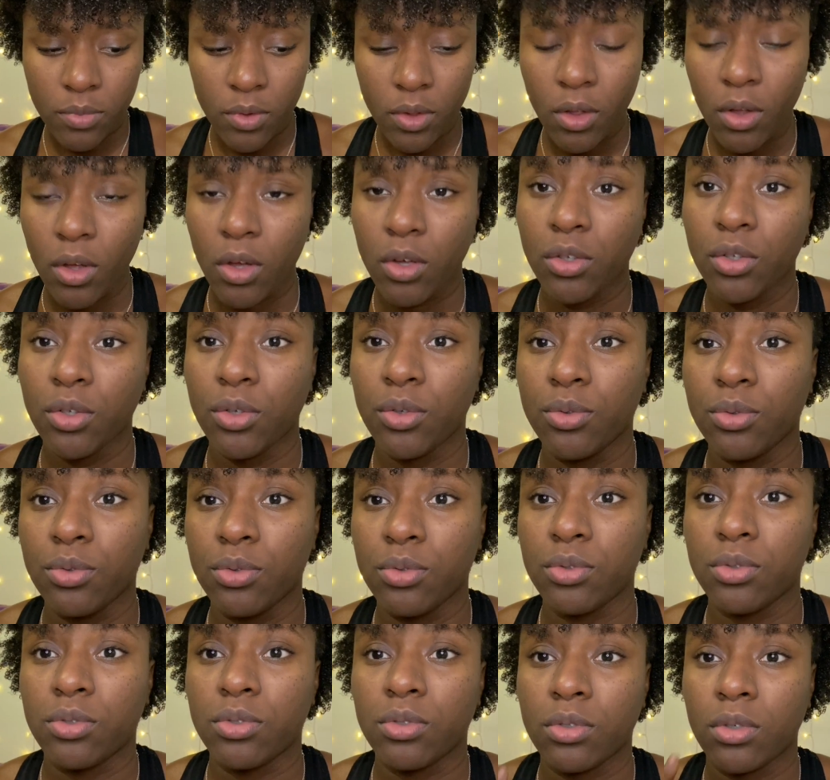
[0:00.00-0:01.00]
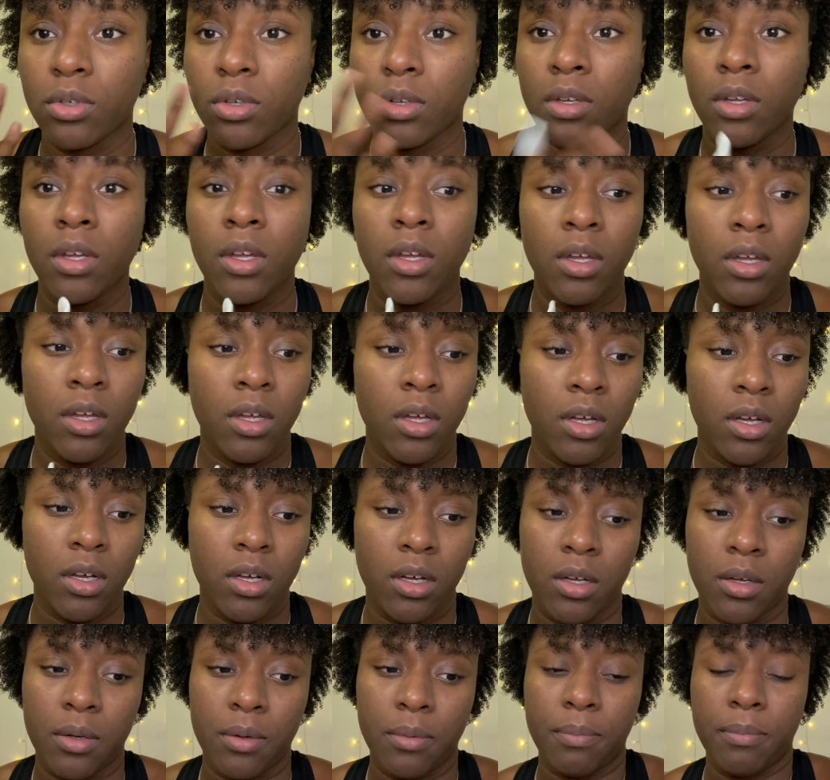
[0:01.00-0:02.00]
use
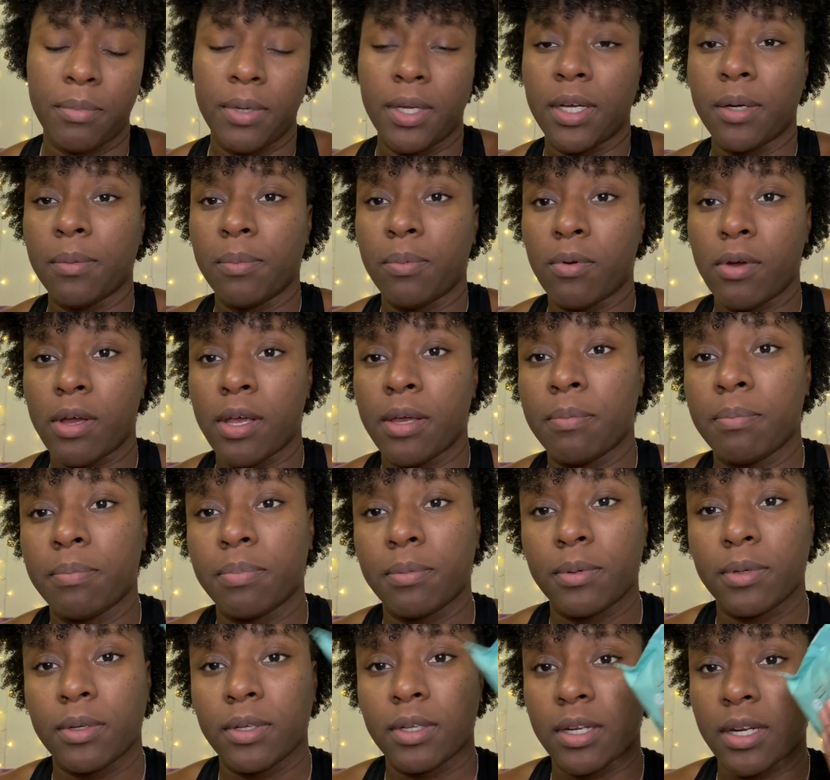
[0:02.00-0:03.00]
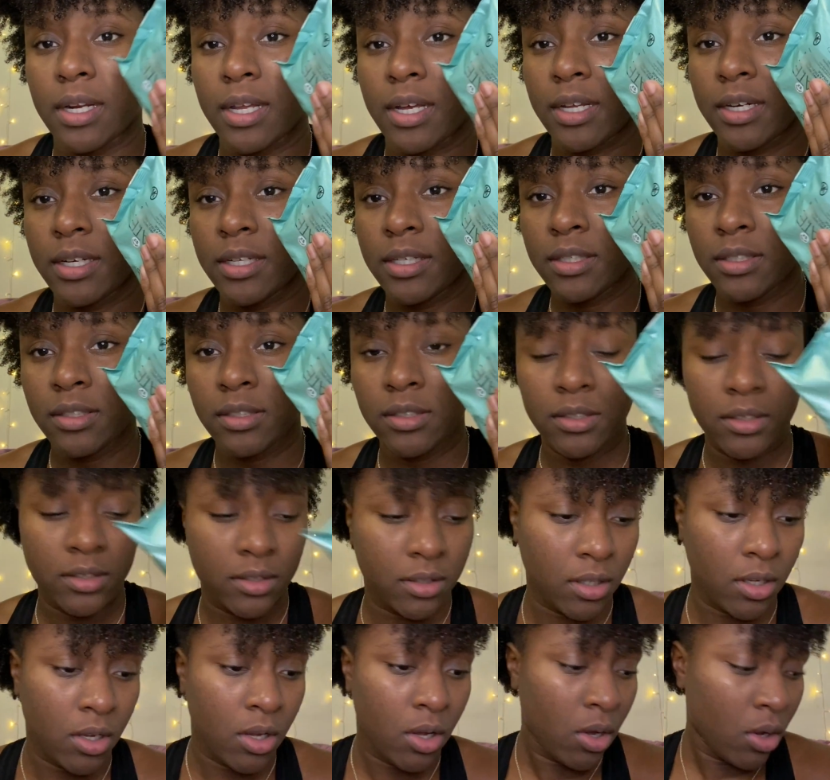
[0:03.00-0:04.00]
a makeup wipe like this,
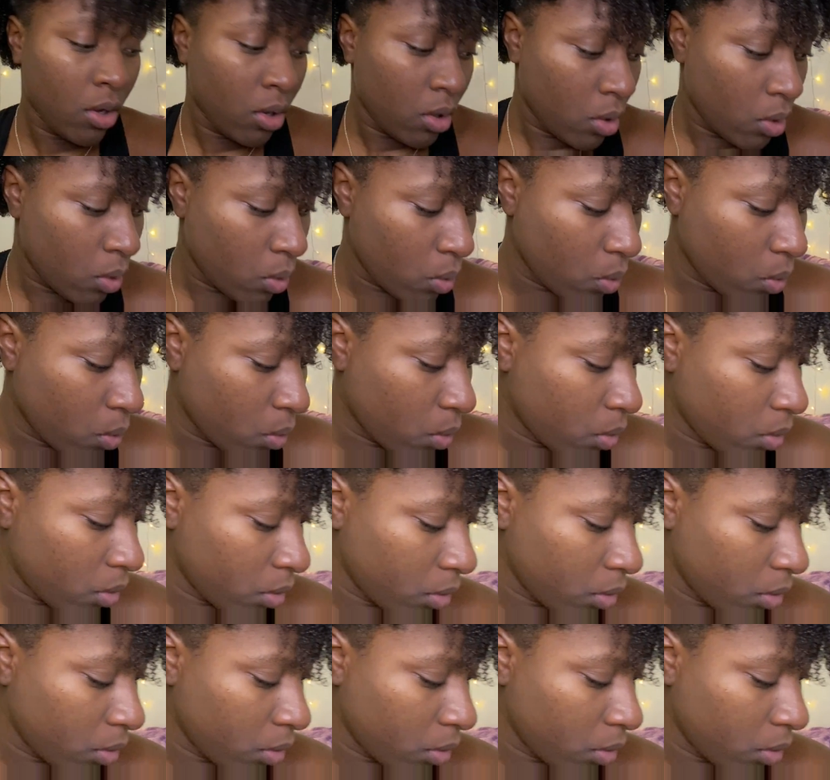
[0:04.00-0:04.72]
or